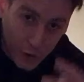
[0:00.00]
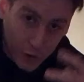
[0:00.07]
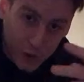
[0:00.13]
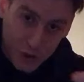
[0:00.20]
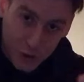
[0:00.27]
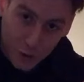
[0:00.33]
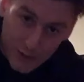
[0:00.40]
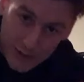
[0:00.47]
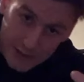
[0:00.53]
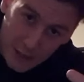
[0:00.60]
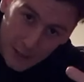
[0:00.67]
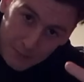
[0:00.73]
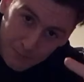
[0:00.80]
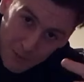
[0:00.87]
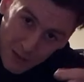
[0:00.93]
I'm going to show you
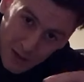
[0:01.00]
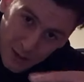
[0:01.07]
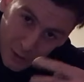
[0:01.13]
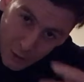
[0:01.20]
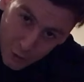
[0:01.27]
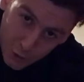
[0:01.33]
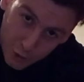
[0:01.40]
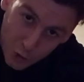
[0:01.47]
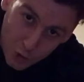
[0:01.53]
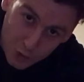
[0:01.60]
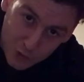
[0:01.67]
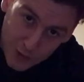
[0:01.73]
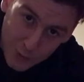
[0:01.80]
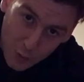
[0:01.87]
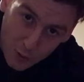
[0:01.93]
two
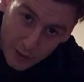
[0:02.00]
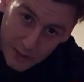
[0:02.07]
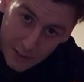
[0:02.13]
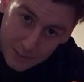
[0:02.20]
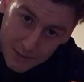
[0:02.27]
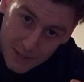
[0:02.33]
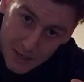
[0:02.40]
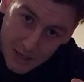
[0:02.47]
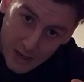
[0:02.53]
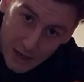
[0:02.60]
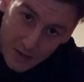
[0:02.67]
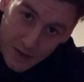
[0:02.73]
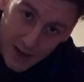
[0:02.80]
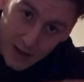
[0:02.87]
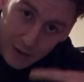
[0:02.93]
or three more clips
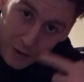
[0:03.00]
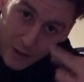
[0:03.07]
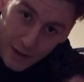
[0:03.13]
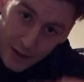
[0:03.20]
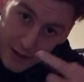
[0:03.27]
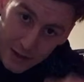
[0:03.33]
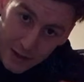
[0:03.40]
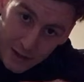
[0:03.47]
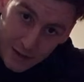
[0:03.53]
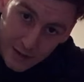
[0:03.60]
and then I'm going to